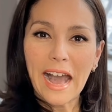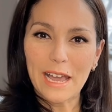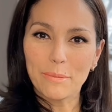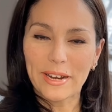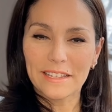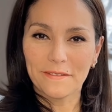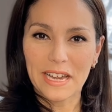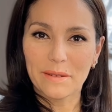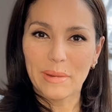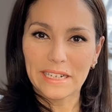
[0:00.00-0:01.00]
I
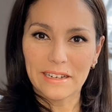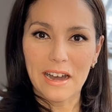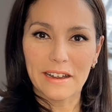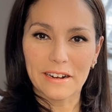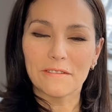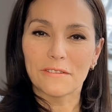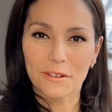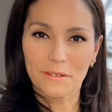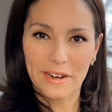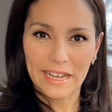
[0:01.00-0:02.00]
breastfed my daughter for
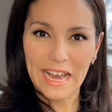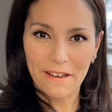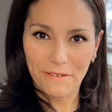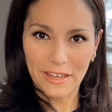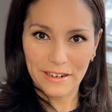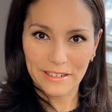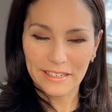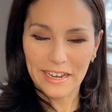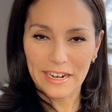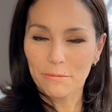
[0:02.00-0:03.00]
3.5
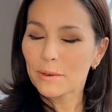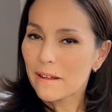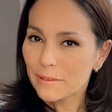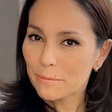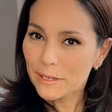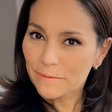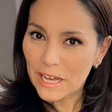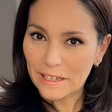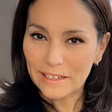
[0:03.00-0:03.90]
years, and I probably would have gone